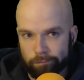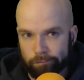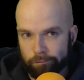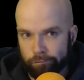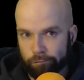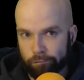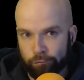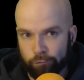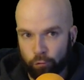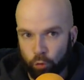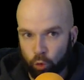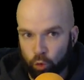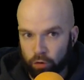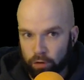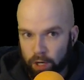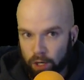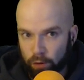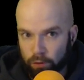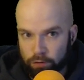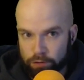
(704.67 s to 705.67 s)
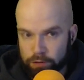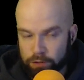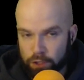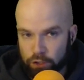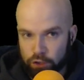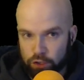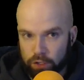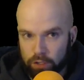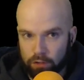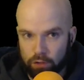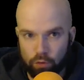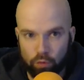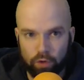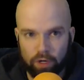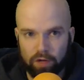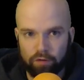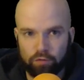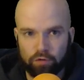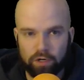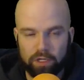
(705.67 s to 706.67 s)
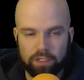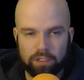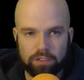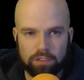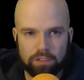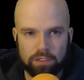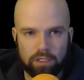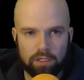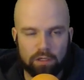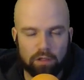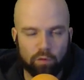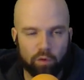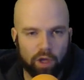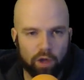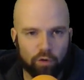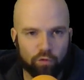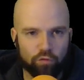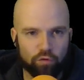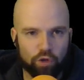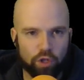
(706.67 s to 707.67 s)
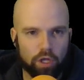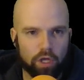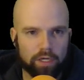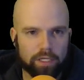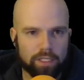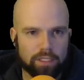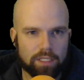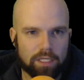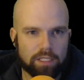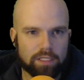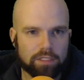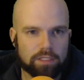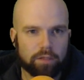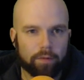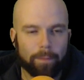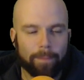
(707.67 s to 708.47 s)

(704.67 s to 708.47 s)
four hour session or whatever it is, that however long it takes,